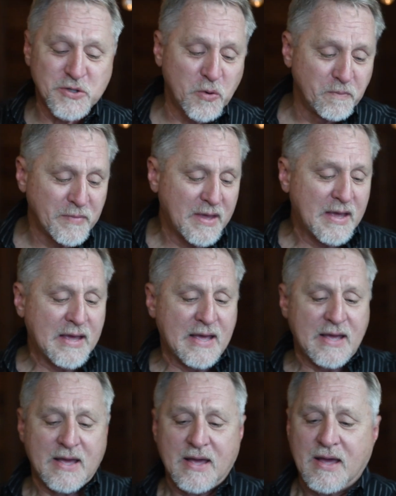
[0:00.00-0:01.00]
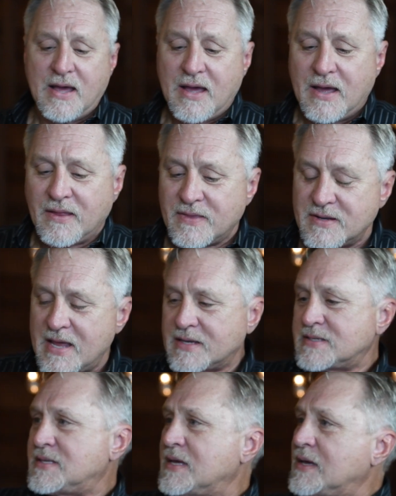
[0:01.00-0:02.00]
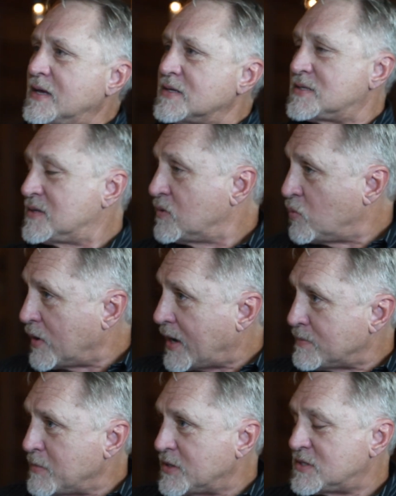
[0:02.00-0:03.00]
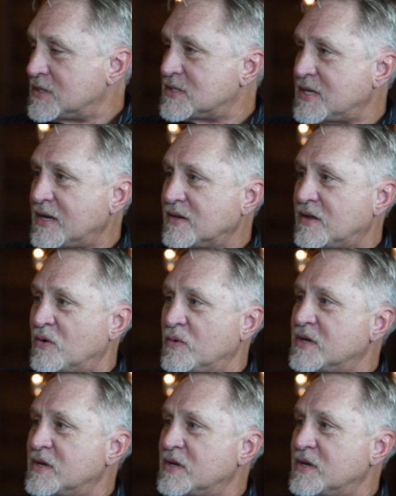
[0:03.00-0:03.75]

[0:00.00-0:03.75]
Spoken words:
So the next thing is what I mentioned a second ago,